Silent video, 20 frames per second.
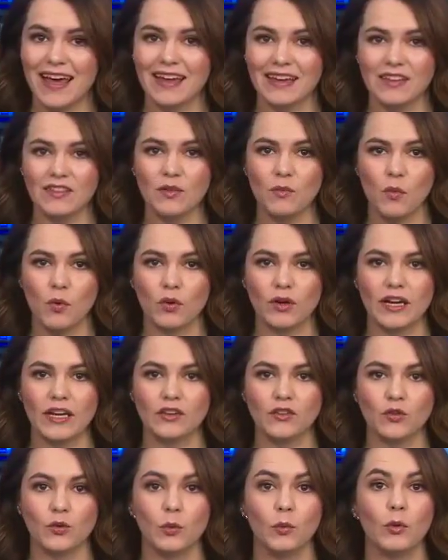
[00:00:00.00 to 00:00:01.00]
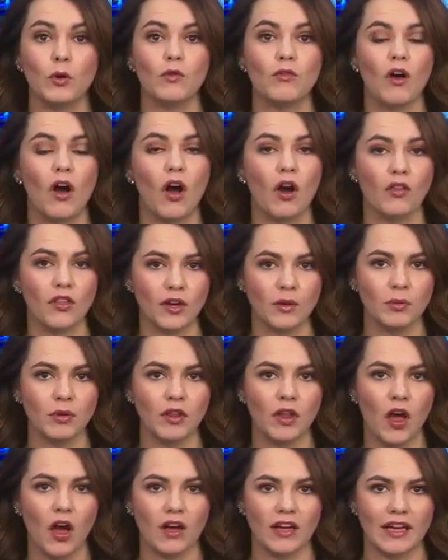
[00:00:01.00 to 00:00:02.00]
the morning to remove all their
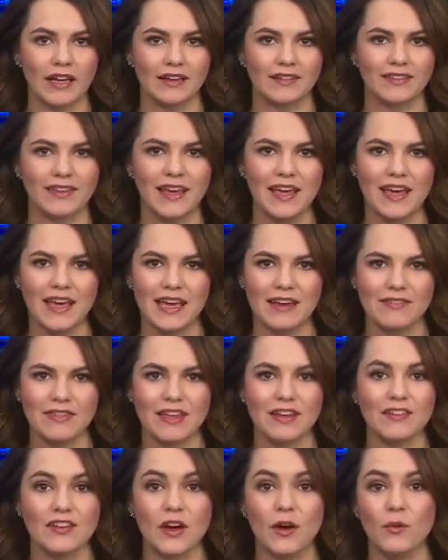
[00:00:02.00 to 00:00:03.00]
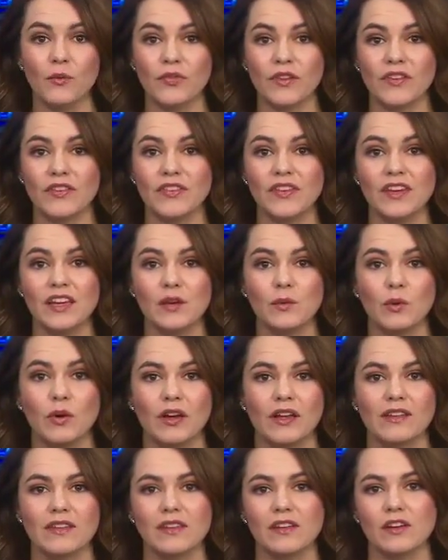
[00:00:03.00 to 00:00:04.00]
belongings. If they don't, the city will
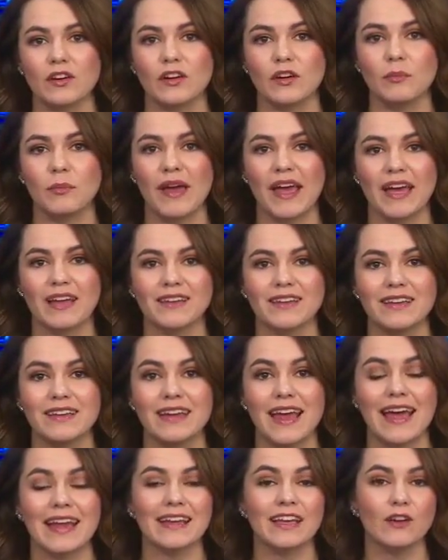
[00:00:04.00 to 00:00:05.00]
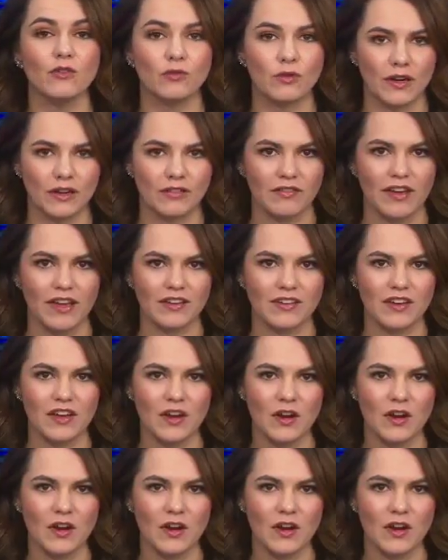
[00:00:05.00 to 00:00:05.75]
consider it abandoned and get rid of it.